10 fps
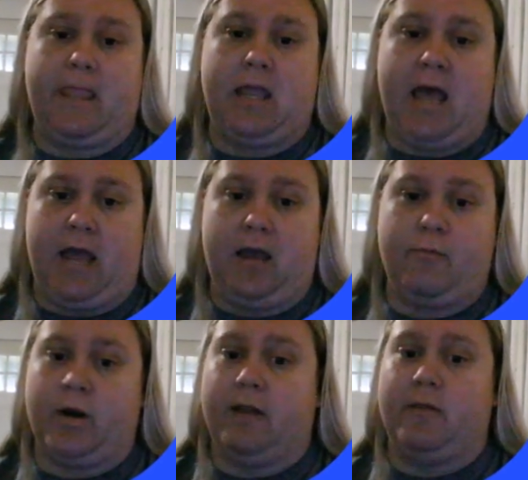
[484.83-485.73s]
Okay,
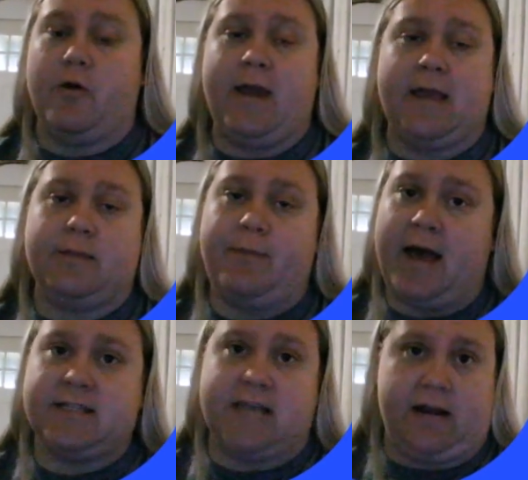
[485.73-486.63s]
we're going to locate the
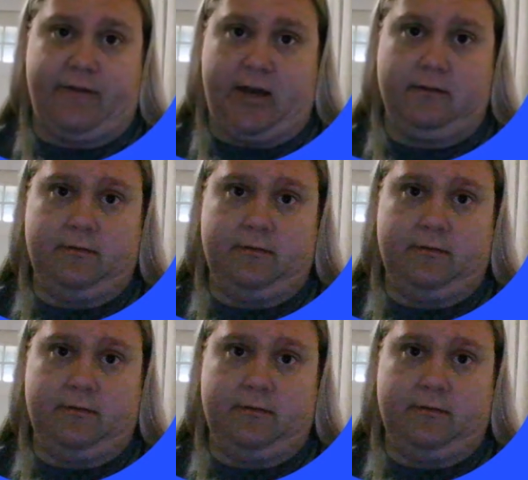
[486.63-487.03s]
pads out of it.